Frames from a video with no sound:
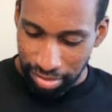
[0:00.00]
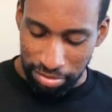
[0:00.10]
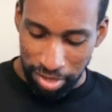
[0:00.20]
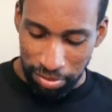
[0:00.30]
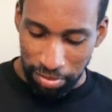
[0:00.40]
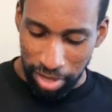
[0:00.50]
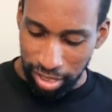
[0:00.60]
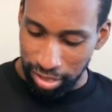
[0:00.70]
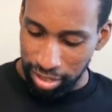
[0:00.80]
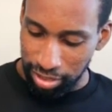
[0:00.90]
Maybe
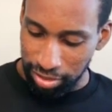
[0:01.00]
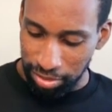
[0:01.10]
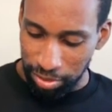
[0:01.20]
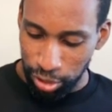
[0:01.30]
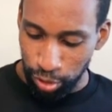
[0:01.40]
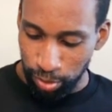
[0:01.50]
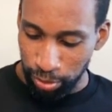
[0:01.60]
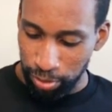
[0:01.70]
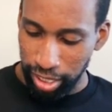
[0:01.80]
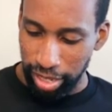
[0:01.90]
Michael Arceneaux's humor
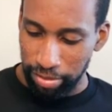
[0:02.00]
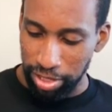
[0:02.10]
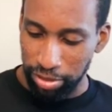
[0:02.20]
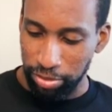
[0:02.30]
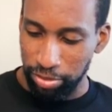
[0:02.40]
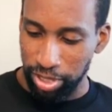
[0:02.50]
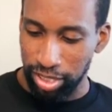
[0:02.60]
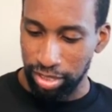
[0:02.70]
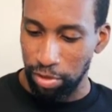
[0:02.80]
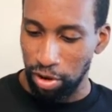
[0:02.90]
will get me through the
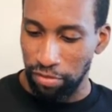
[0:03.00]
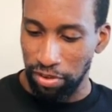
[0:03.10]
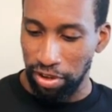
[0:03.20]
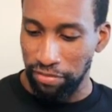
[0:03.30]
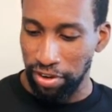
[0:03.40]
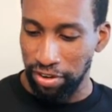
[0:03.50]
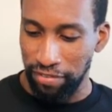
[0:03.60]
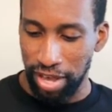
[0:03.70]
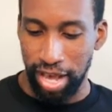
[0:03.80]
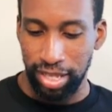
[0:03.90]
small font very
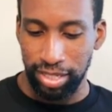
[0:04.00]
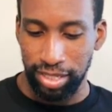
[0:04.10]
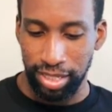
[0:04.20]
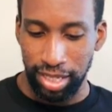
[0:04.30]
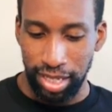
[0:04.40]
fast.